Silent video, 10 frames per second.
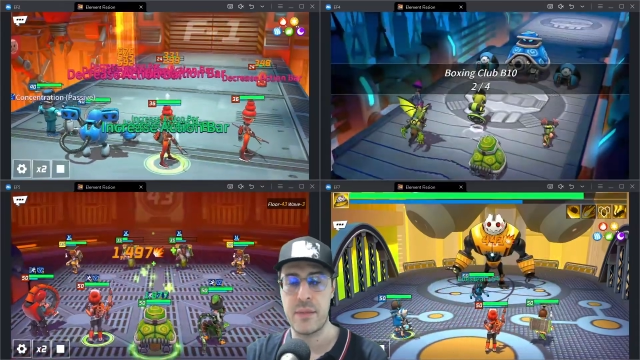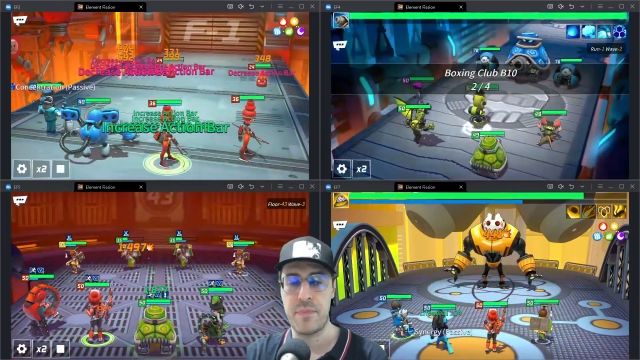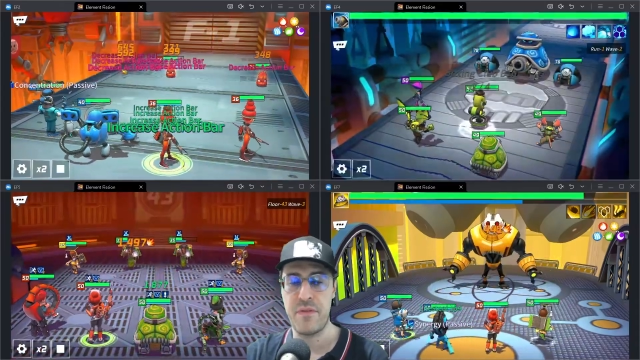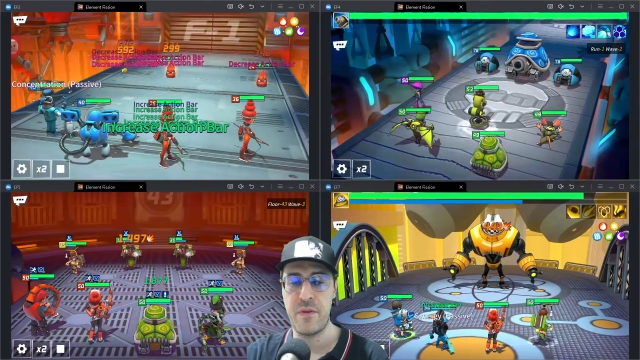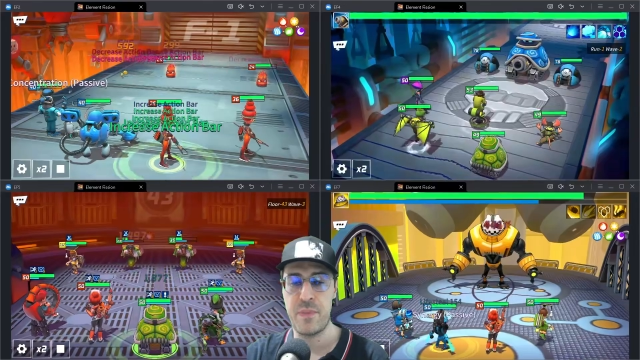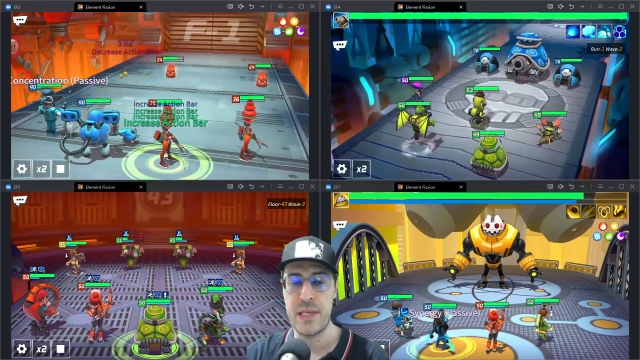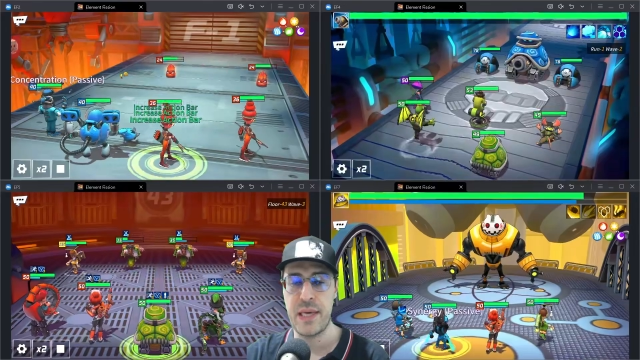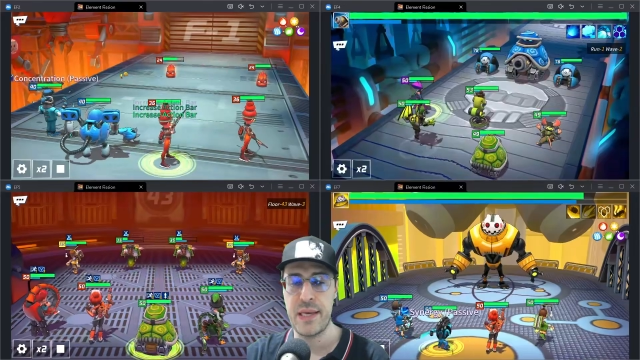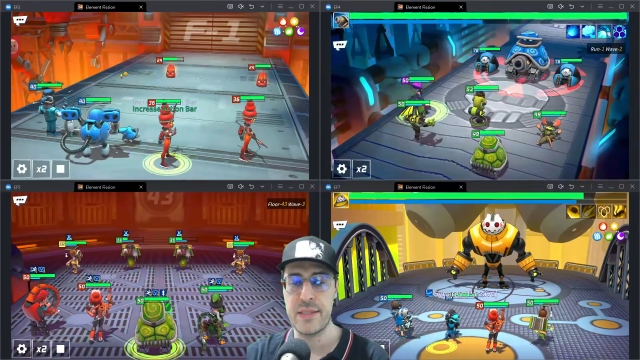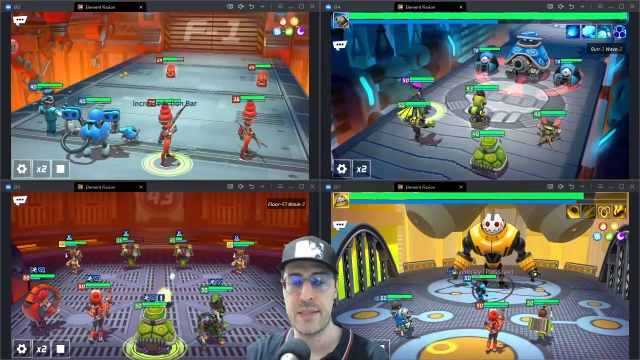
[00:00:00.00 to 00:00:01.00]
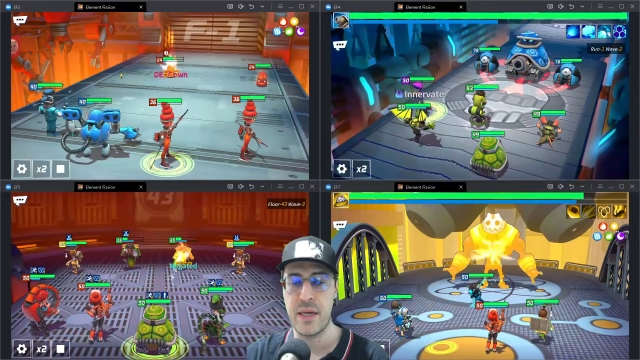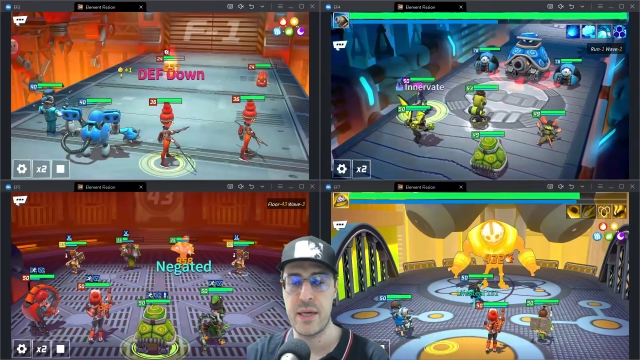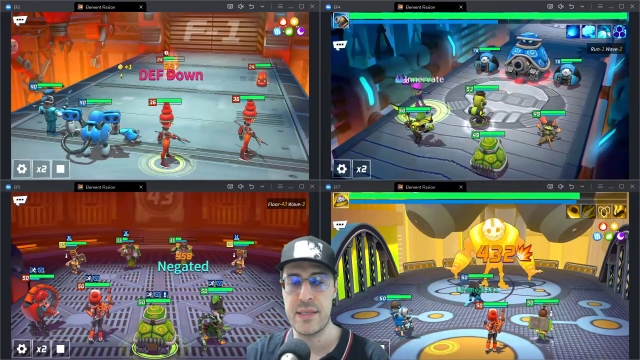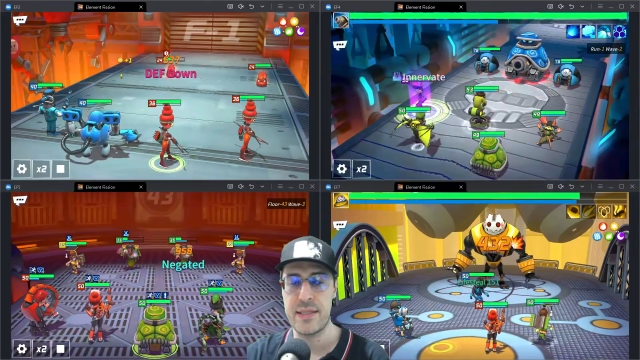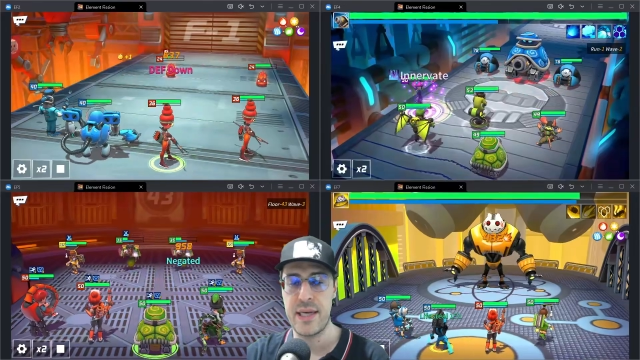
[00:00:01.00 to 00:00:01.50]
PvP is
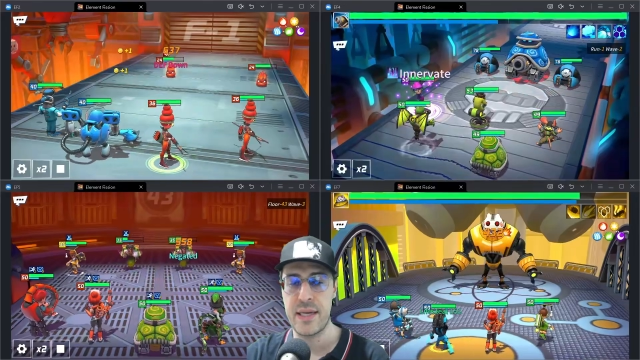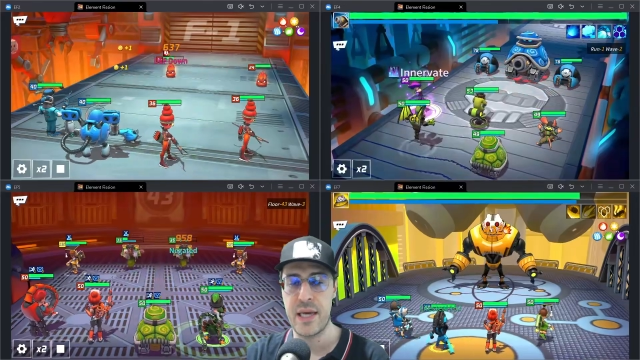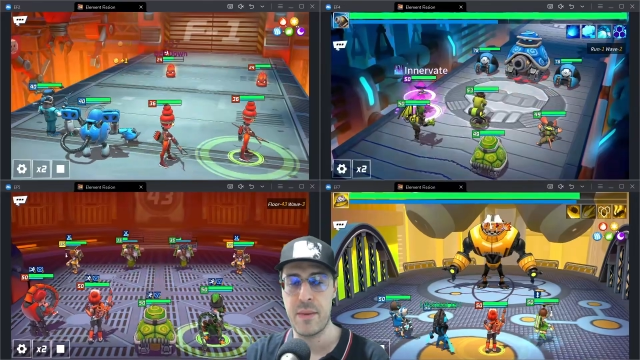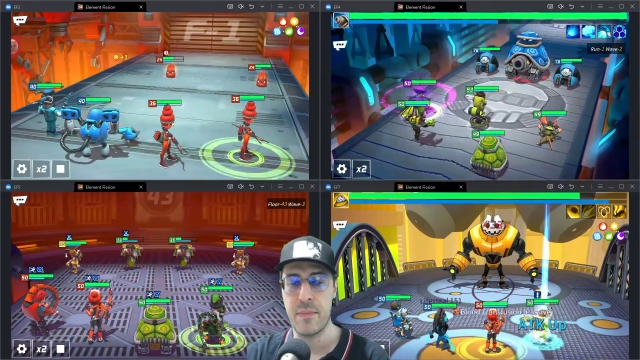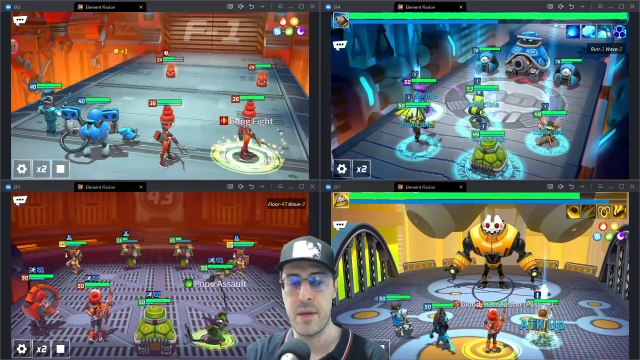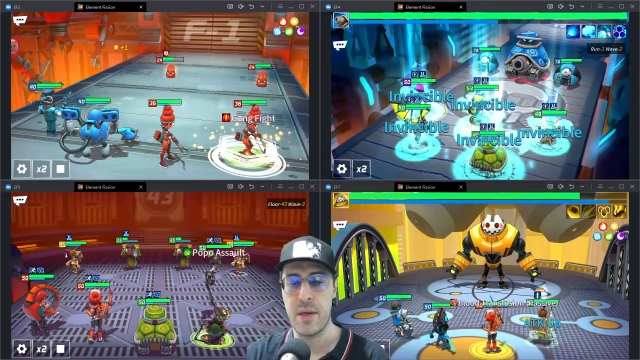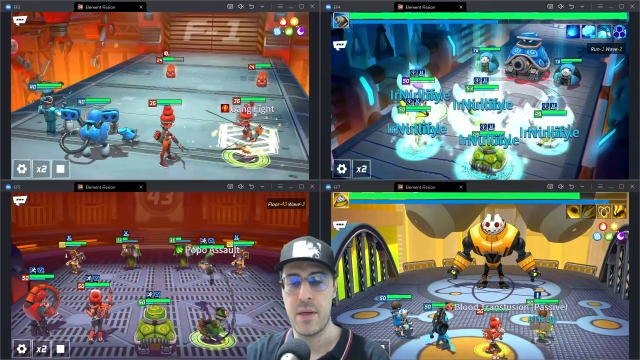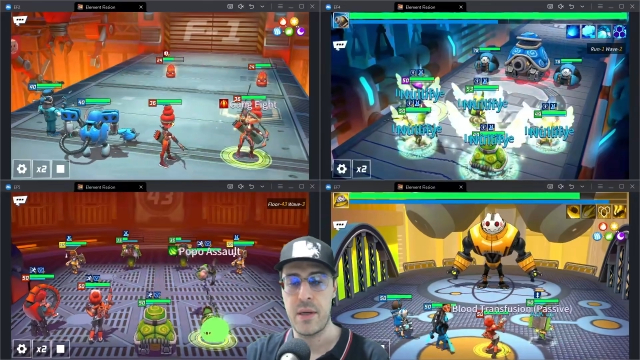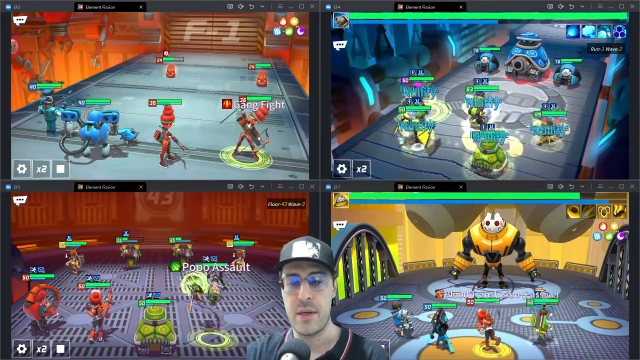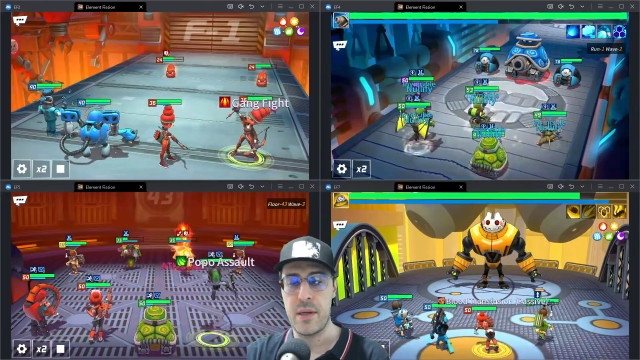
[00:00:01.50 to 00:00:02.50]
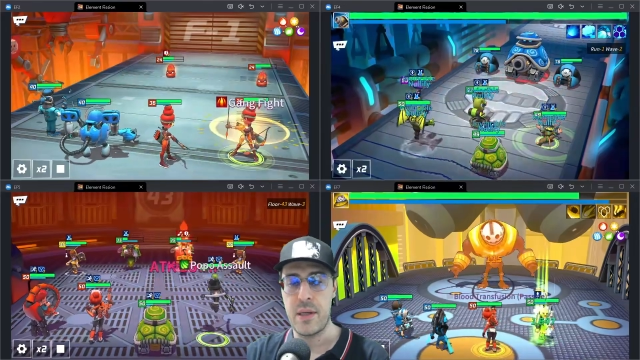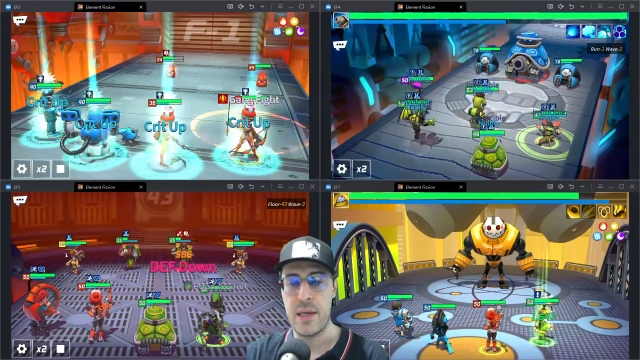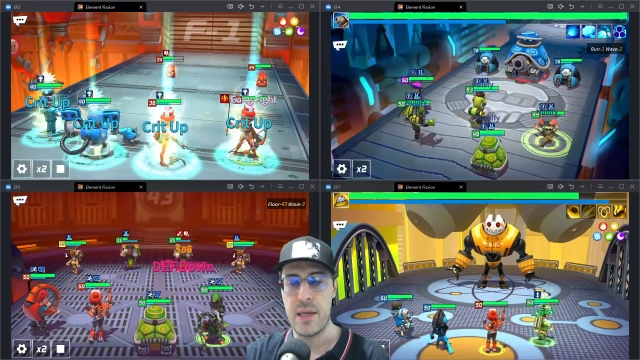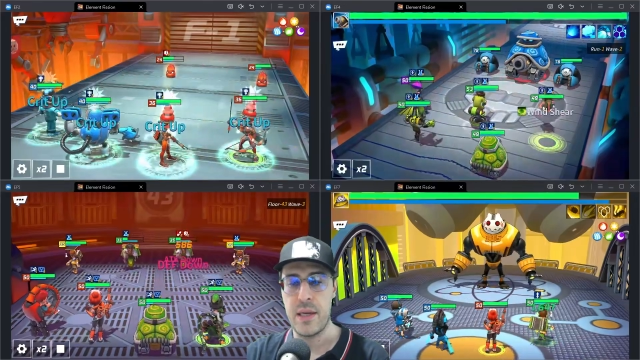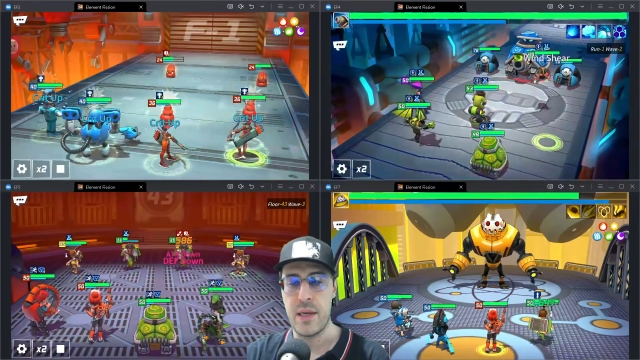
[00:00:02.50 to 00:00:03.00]
the end game
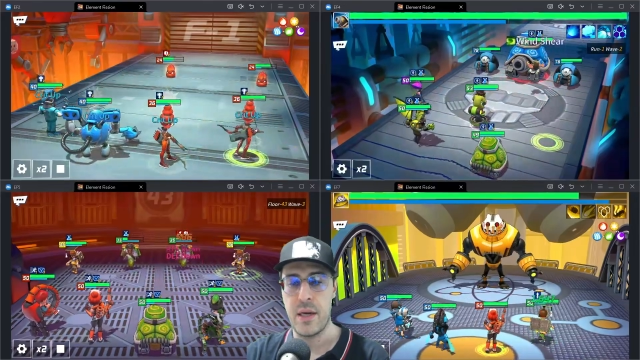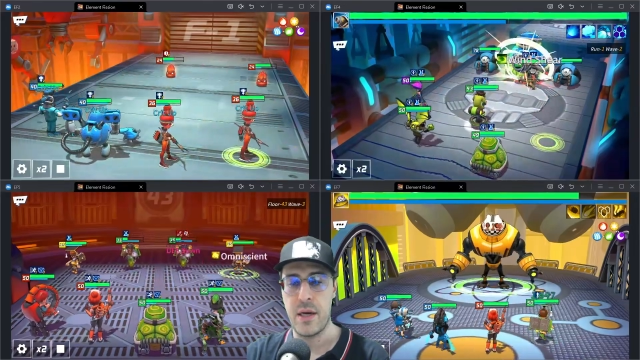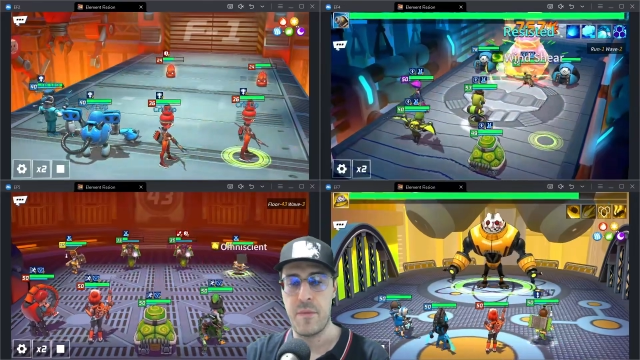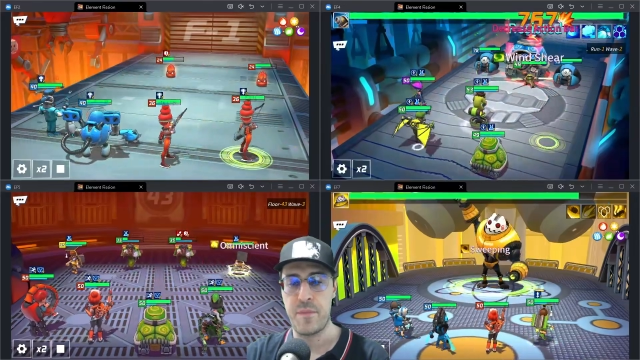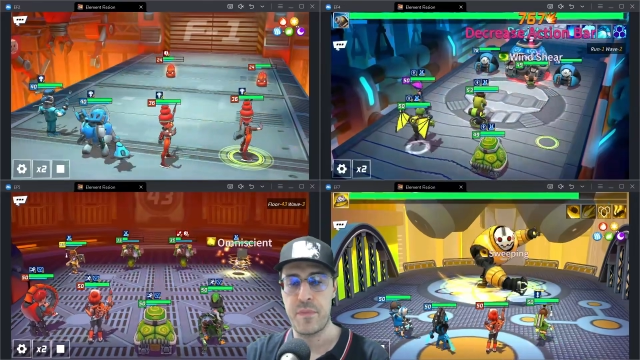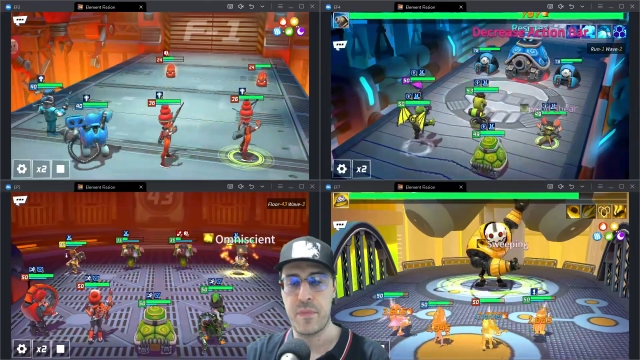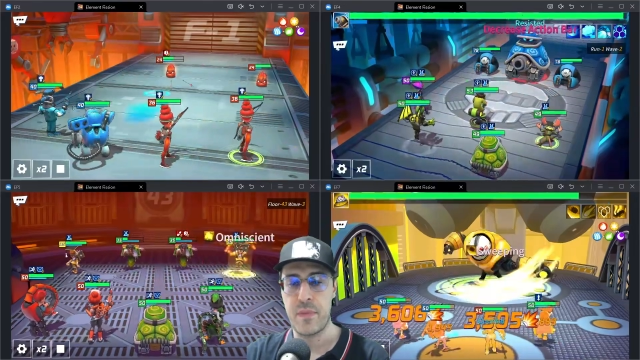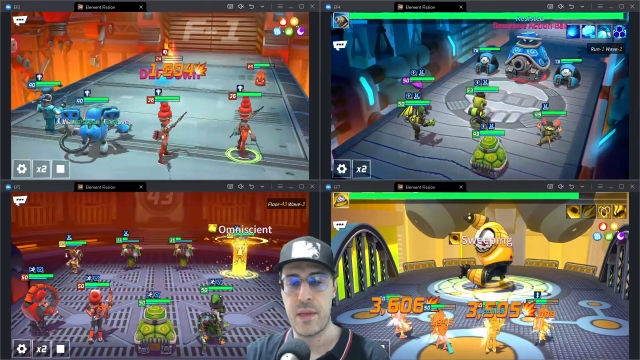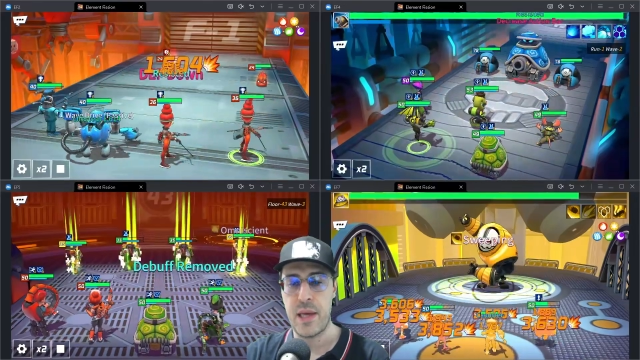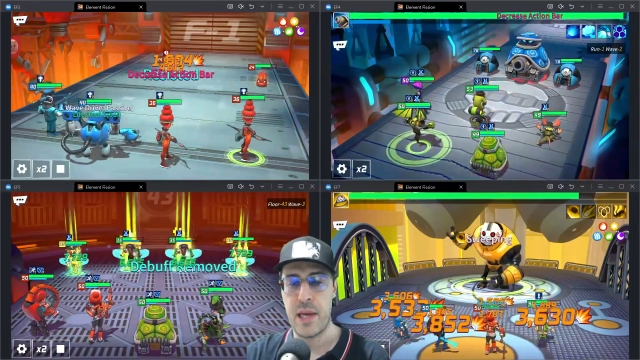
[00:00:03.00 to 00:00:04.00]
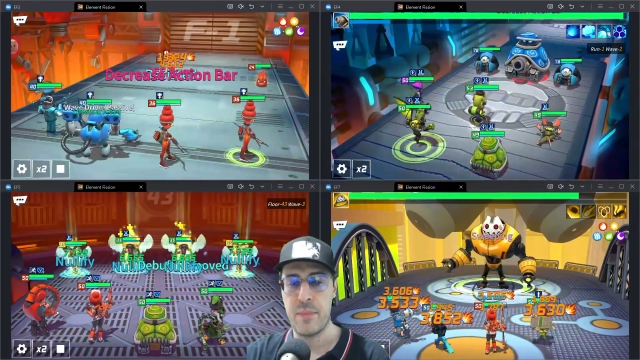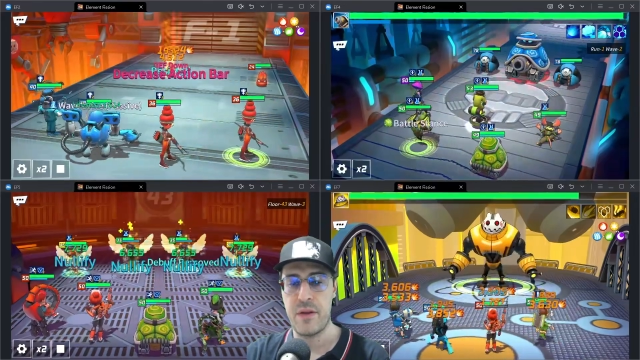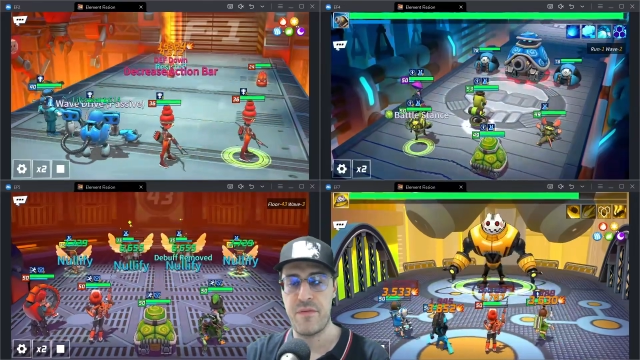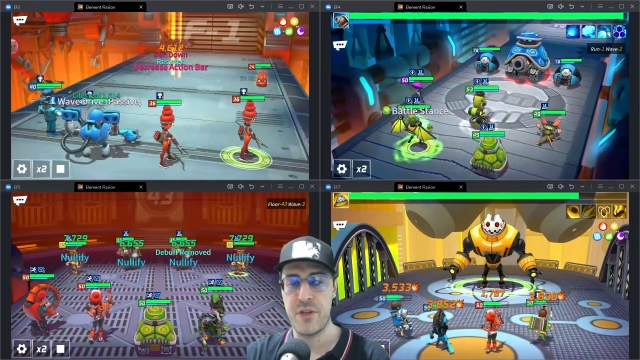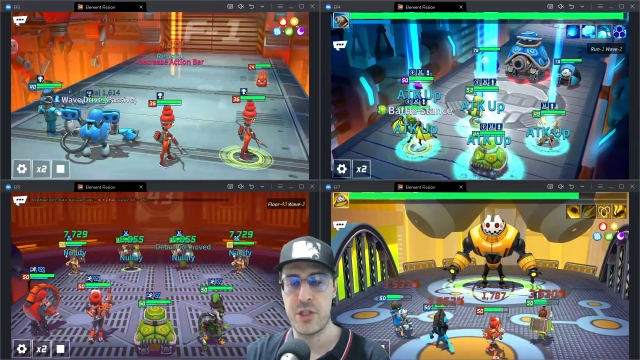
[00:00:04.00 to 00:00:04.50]
in Element
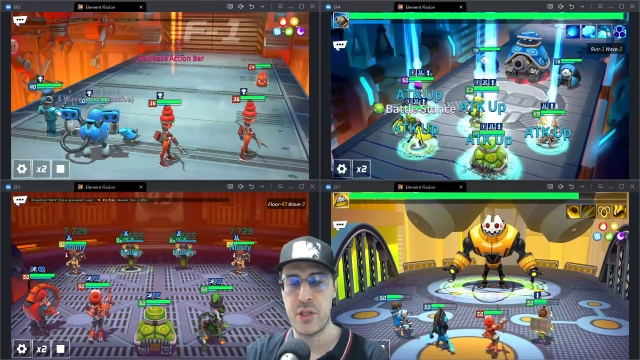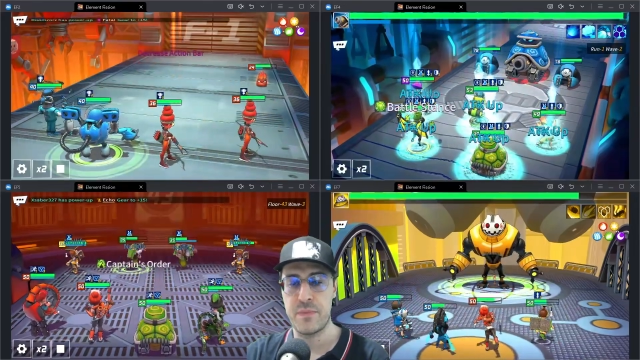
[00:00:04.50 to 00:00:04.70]
Fission,